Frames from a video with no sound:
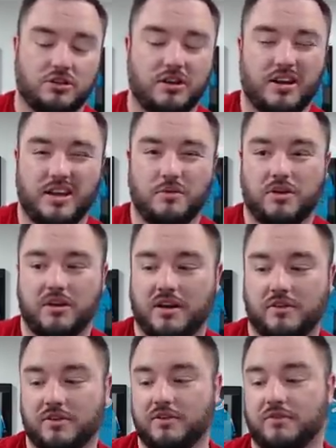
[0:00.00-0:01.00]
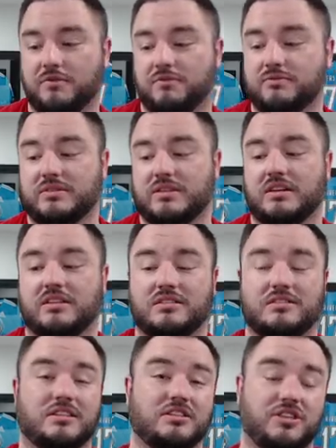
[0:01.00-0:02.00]
to hit one in every,
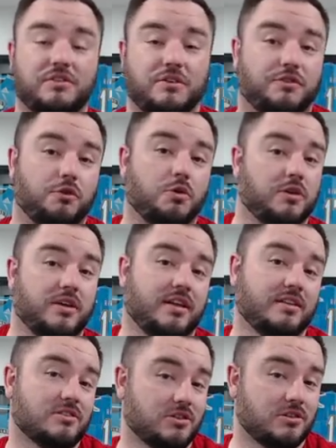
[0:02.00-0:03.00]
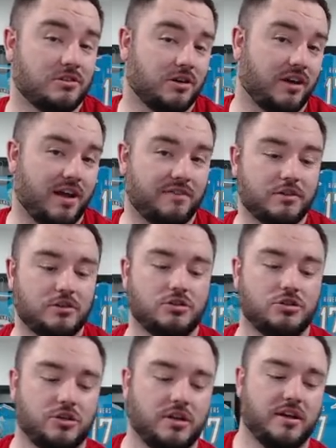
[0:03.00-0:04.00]
essentially every four tins on average. You
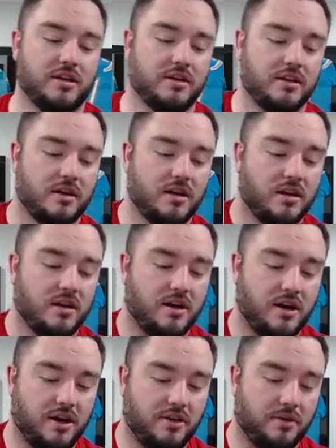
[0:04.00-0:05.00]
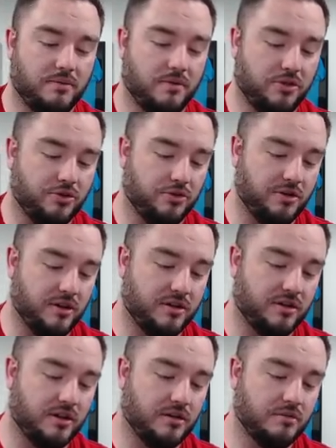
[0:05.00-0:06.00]
should hit a third Young
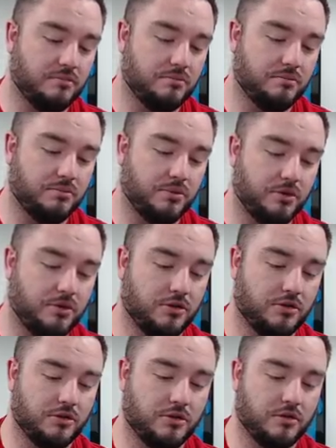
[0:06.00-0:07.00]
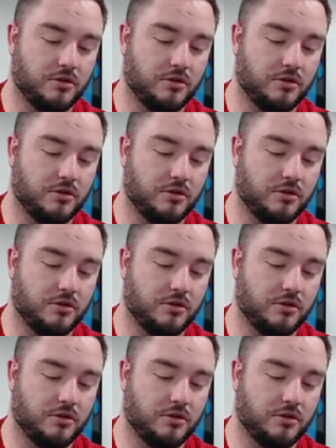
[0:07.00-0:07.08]
Gun per,